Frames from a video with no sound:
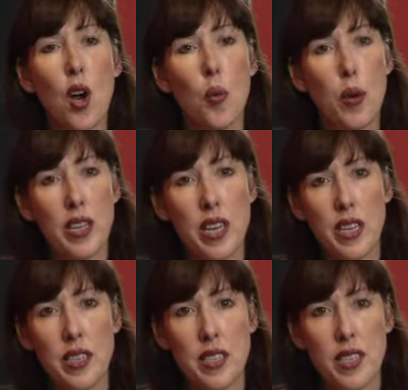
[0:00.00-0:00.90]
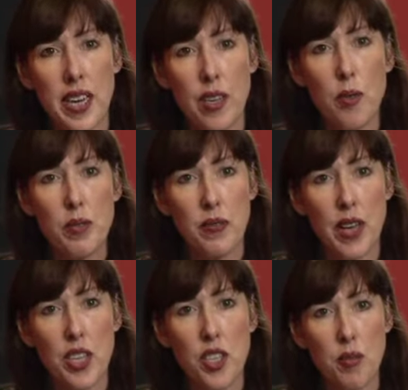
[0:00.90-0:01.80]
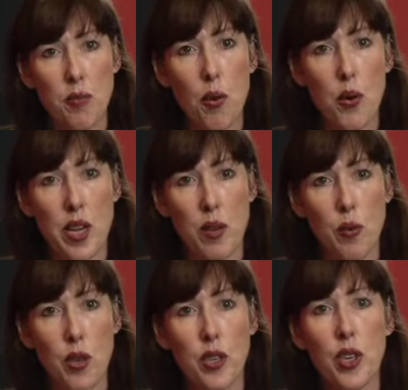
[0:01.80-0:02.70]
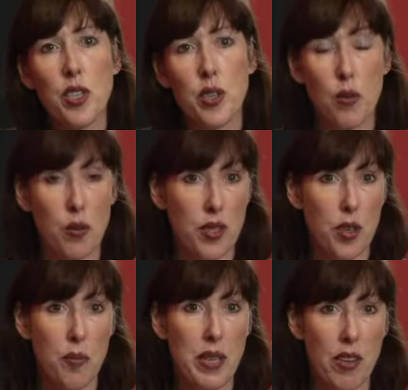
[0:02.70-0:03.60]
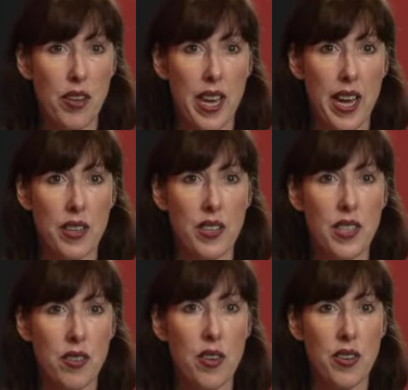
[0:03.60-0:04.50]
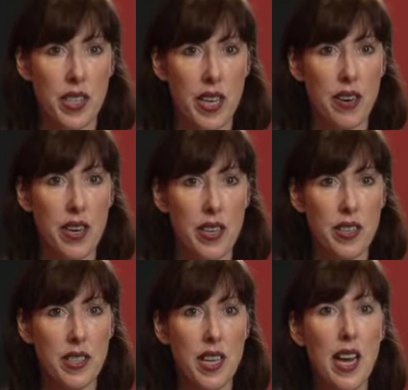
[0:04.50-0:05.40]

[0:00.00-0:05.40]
We need the State Observation Bore Network to also be located in those areas